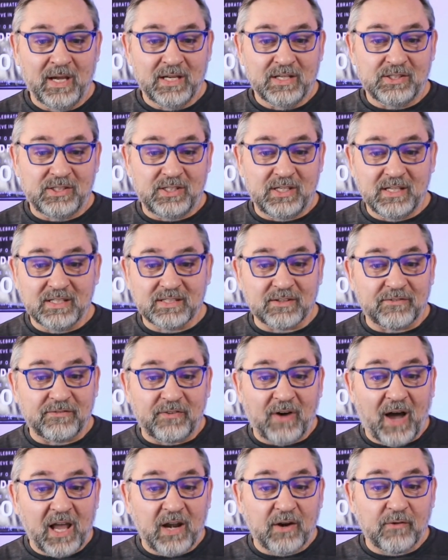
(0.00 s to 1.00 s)
She is a
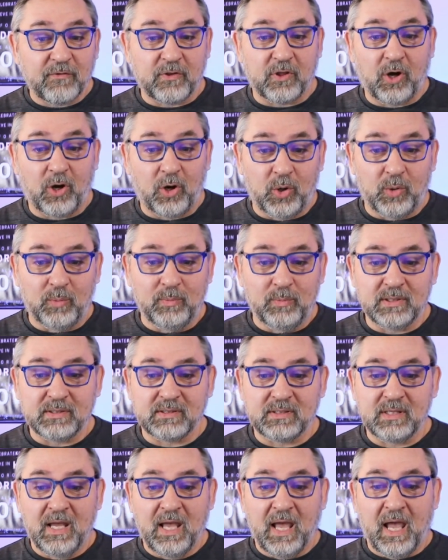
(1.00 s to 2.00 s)
fighter for the
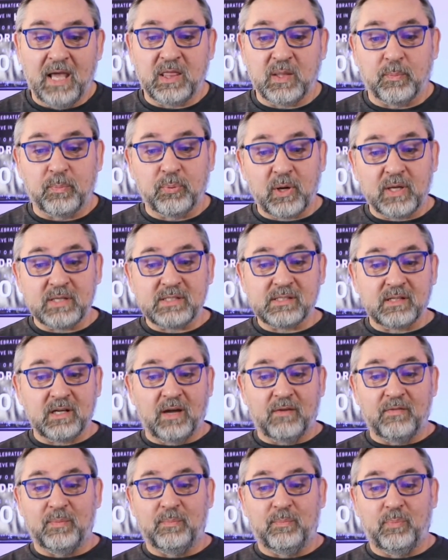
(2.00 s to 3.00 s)
homeless and the president
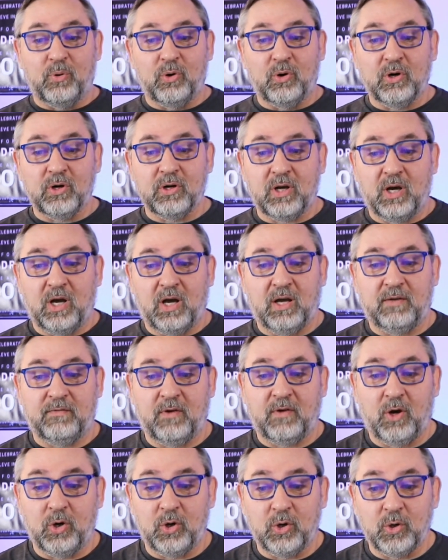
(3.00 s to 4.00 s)
of the board of
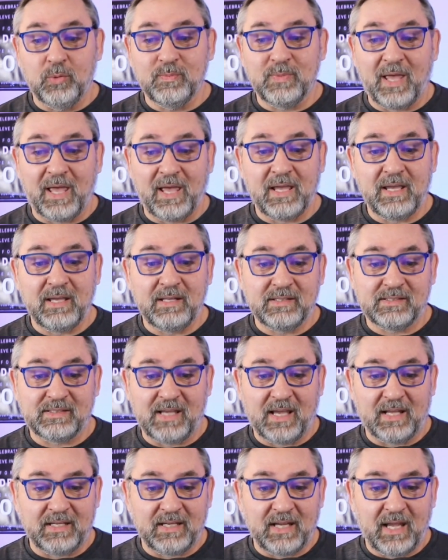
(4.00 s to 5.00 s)
Home Aid
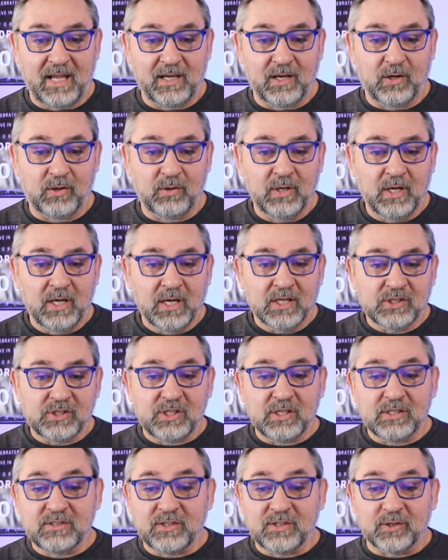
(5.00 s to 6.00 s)
San Diego.
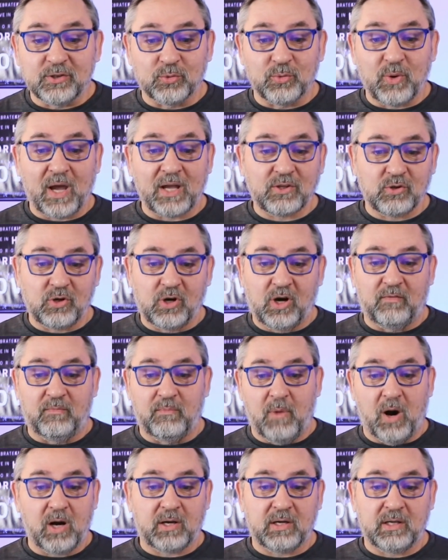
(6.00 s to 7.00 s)
She is the director of
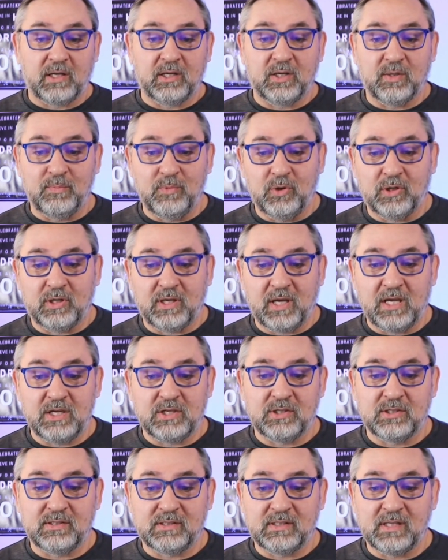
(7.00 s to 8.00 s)
marketing
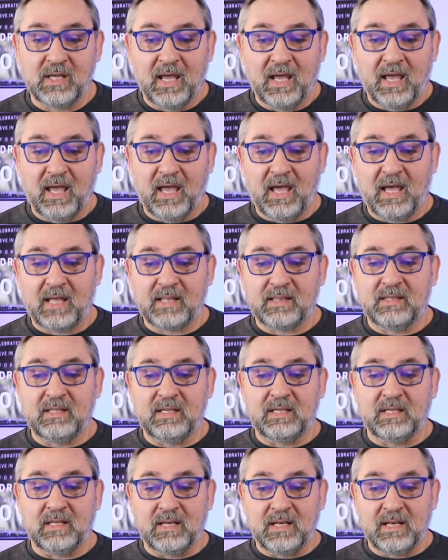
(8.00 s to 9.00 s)
communications at
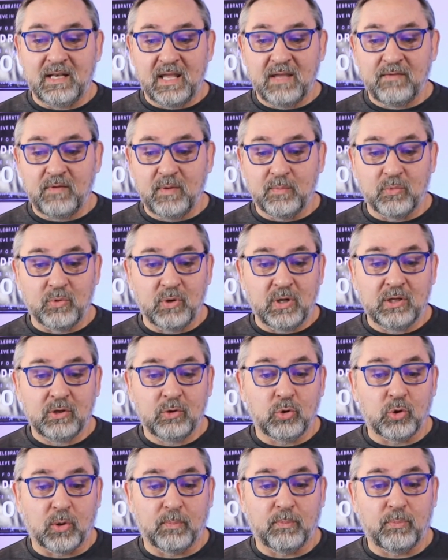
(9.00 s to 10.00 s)
the Navy Marine
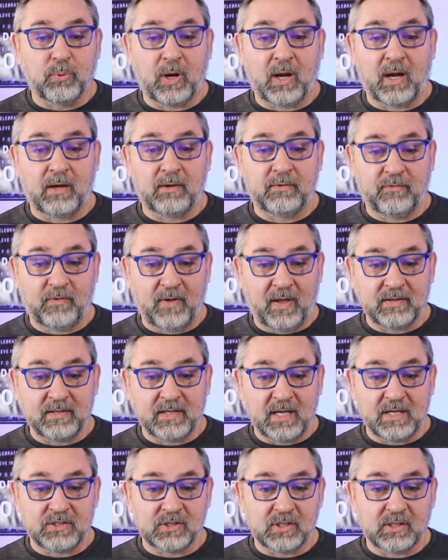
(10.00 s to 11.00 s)
Corps Proud
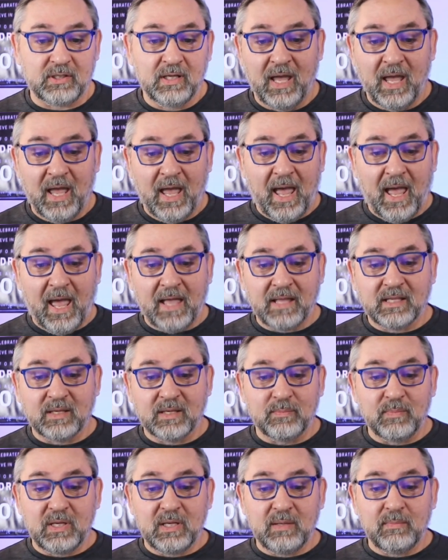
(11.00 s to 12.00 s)
Foundation and
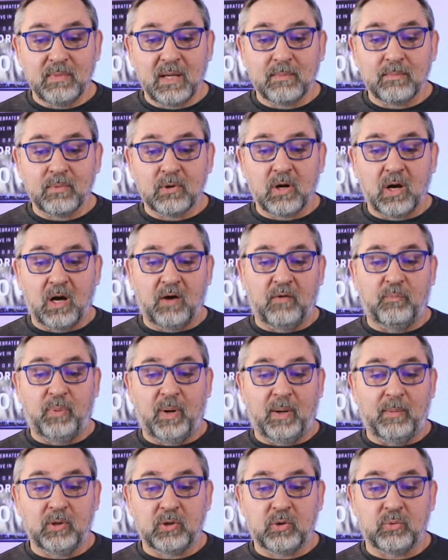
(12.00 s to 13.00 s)
committee member of
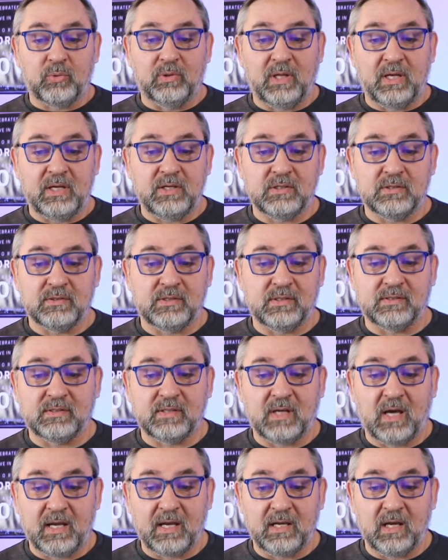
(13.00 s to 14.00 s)
Public Relations
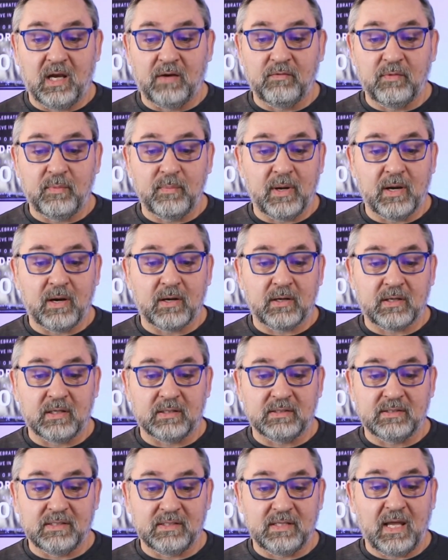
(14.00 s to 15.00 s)
Society of America.
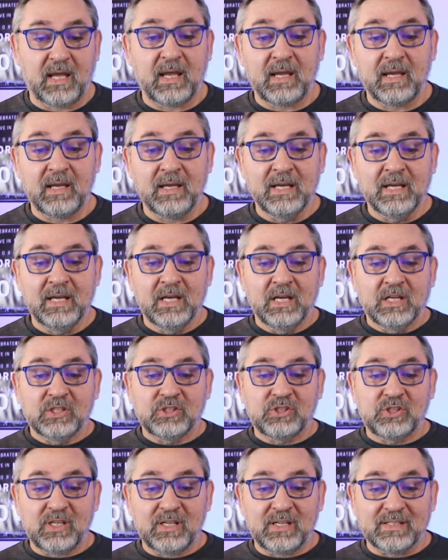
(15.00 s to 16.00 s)
Today,
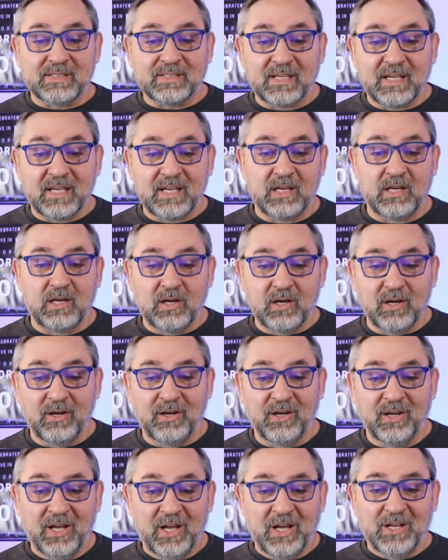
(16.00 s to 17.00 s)
she is
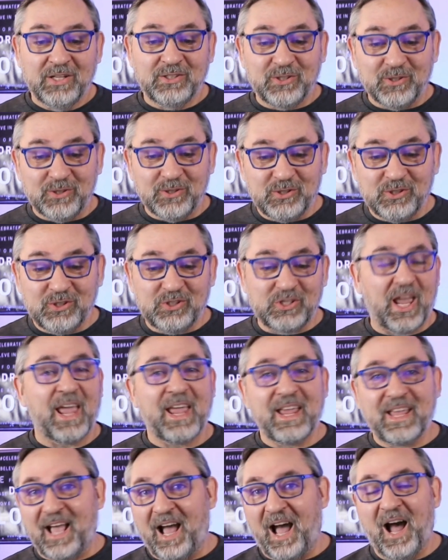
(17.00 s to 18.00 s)
here to
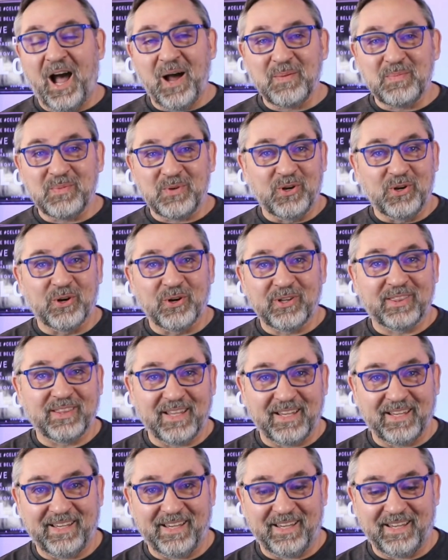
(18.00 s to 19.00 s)
shake up your
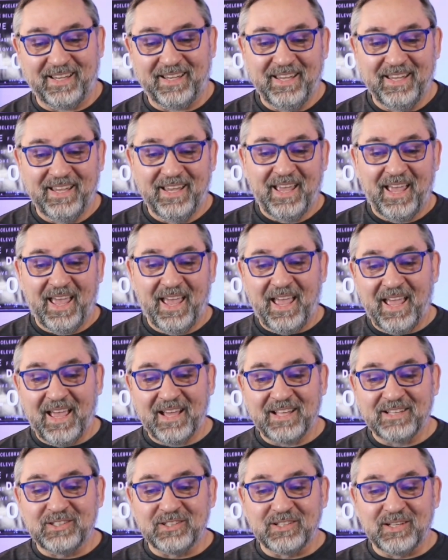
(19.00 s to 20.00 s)
thinking
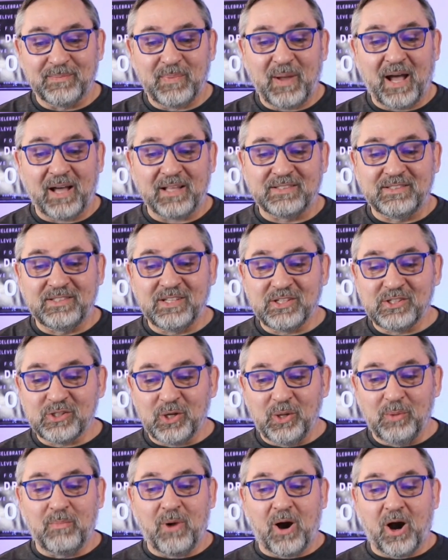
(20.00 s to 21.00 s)
and about
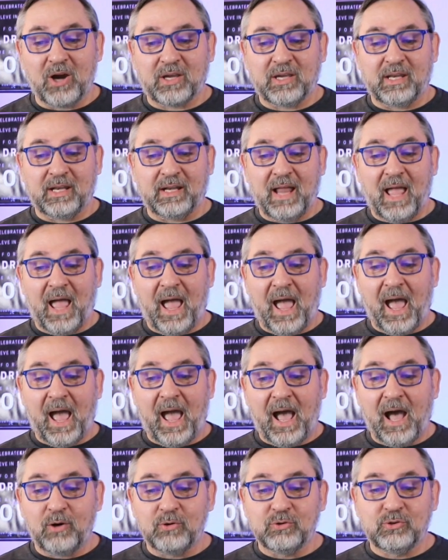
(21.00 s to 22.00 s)
digital marketing,
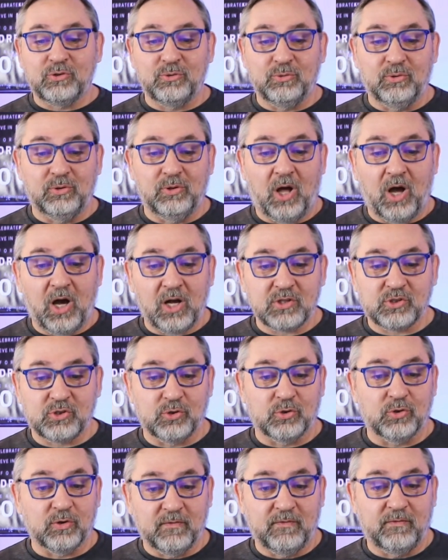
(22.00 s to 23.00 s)
how to launch
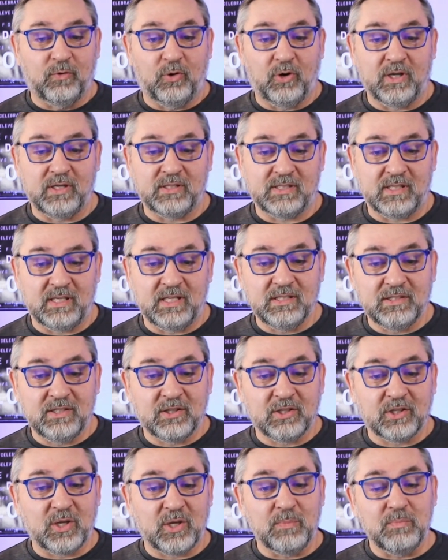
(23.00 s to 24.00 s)
your voice into
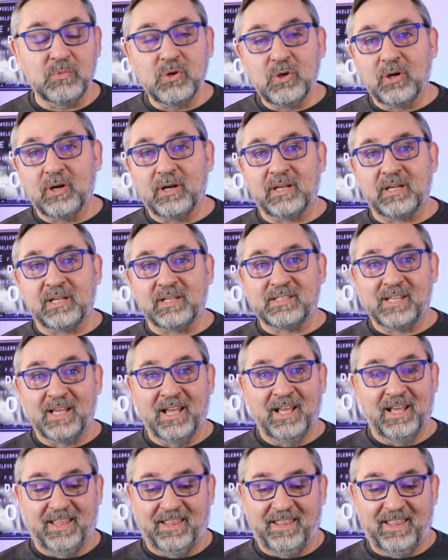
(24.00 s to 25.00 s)
the communities
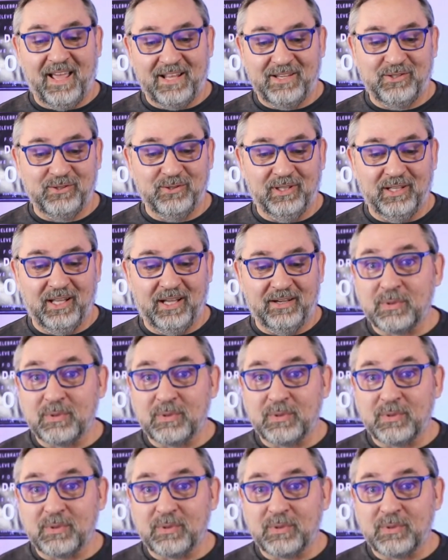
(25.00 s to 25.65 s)
that you love.